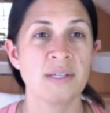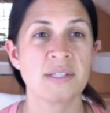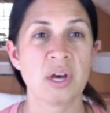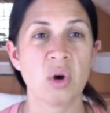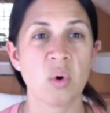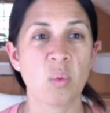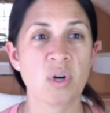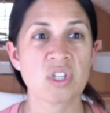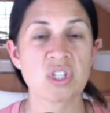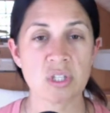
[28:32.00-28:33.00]
So
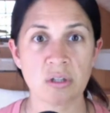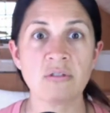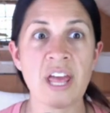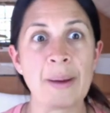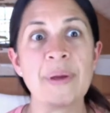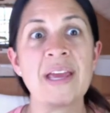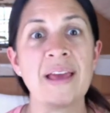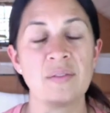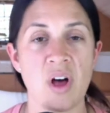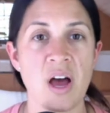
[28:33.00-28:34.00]
we're still napping
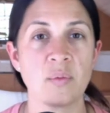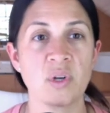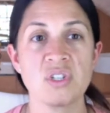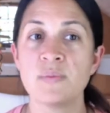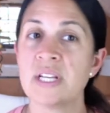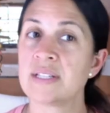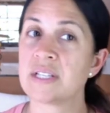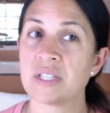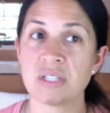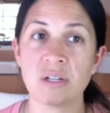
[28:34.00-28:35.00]
a lot, which means
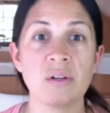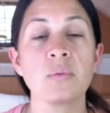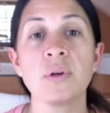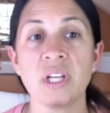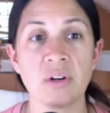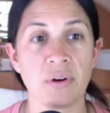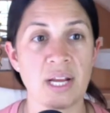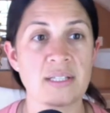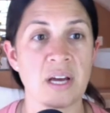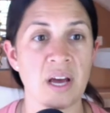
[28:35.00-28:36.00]
it's still a really
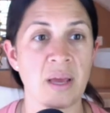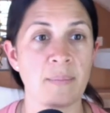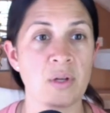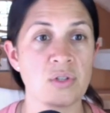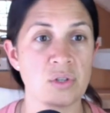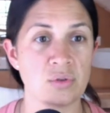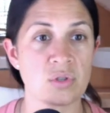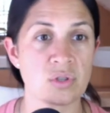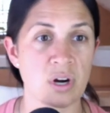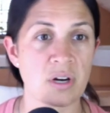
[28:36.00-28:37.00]
great time to
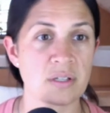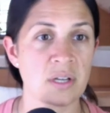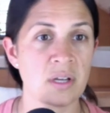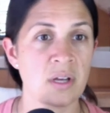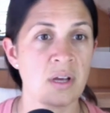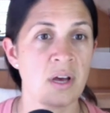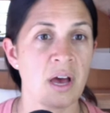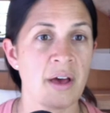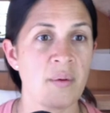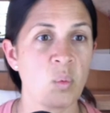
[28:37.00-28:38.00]
start.
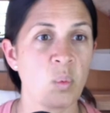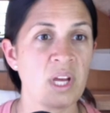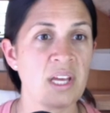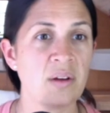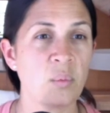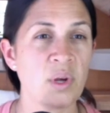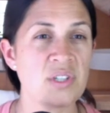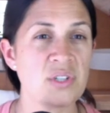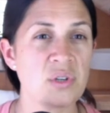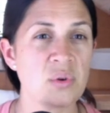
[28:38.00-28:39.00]
Um, we we
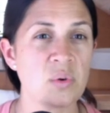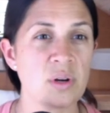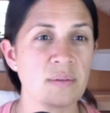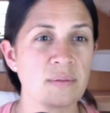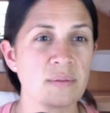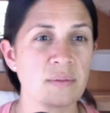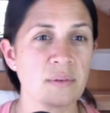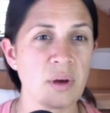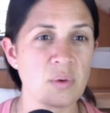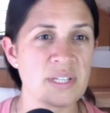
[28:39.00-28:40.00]
do
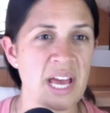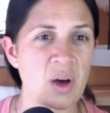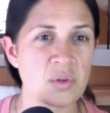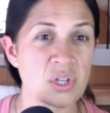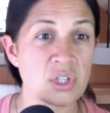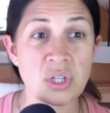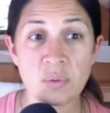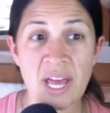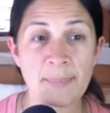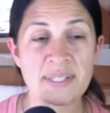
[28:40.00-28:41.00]
go down to
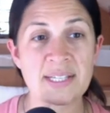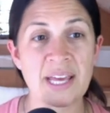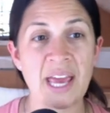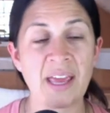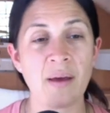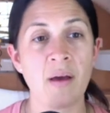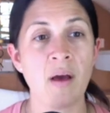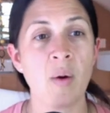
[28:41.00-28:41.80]
two naps a day